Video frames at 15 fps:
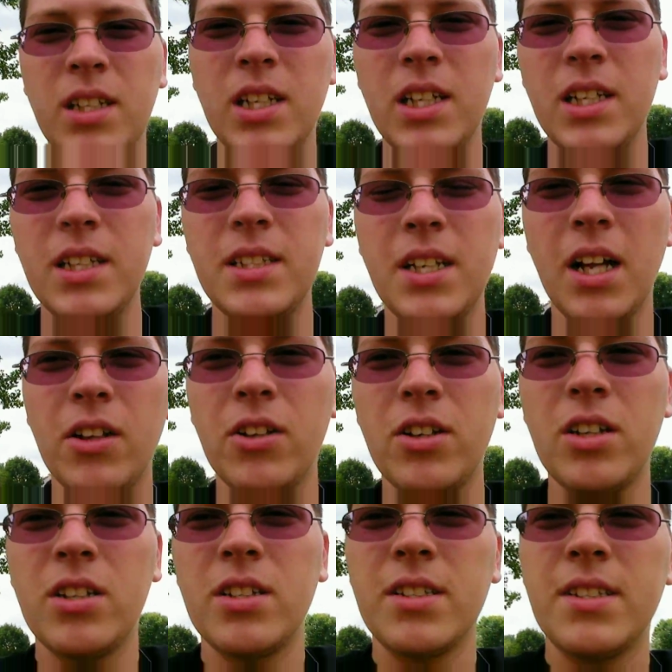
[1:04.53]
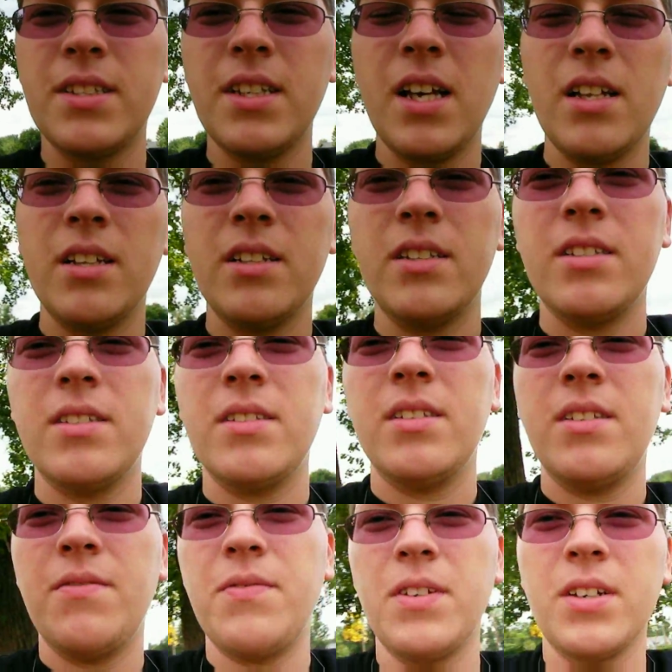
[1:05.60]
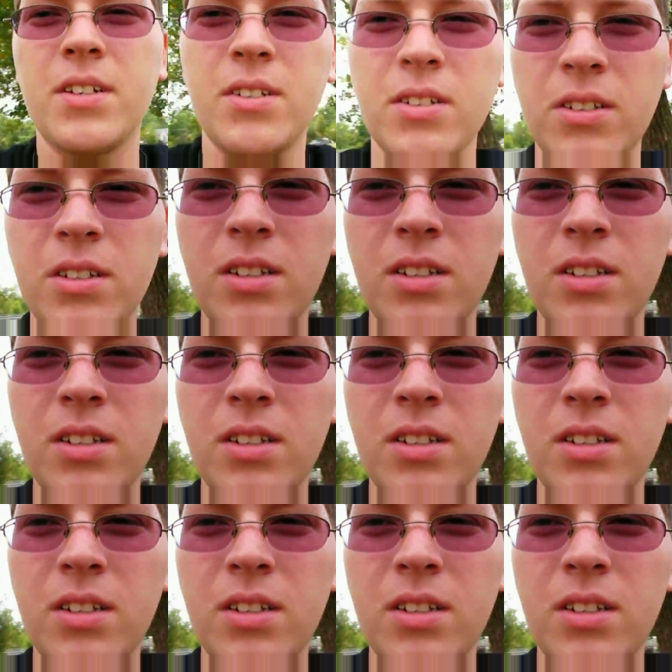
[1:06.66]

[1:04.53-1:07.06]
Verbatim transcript: he's not looking to sell the vehicle,